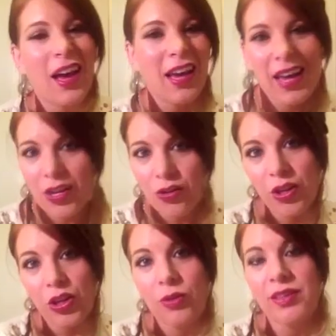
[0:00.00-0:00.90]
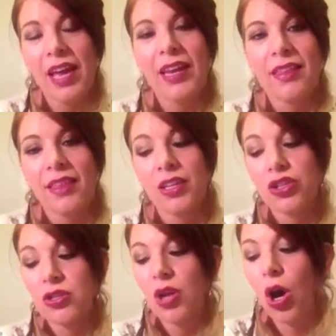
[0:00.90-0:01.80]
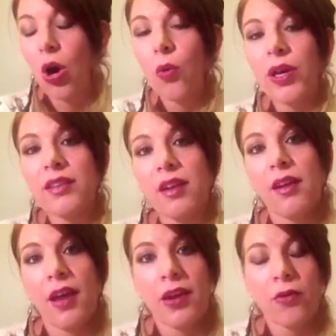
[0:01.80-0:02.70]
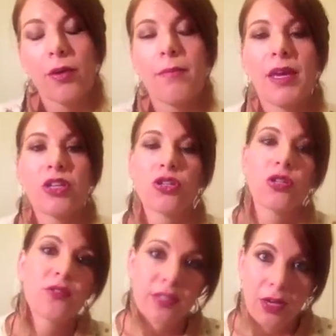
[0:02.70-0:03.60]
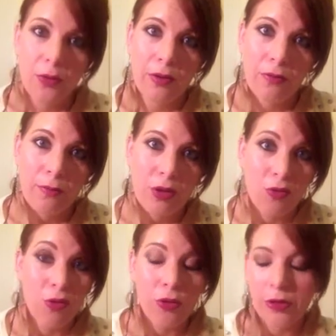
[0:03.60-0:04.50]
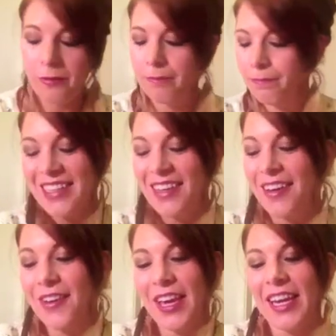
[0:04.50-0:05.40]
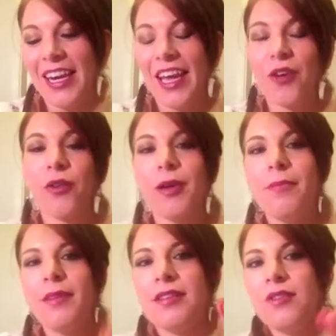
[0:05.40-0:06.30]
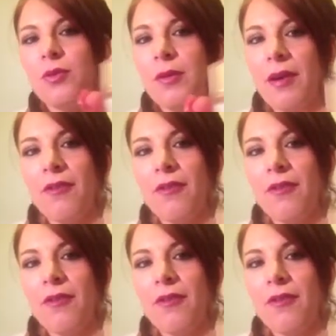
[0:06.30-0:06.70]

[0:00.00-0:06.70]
Again, you can use anything, just always on eye cream, make sure you stay away from mineral oil. Okay, neck cream, this is one of my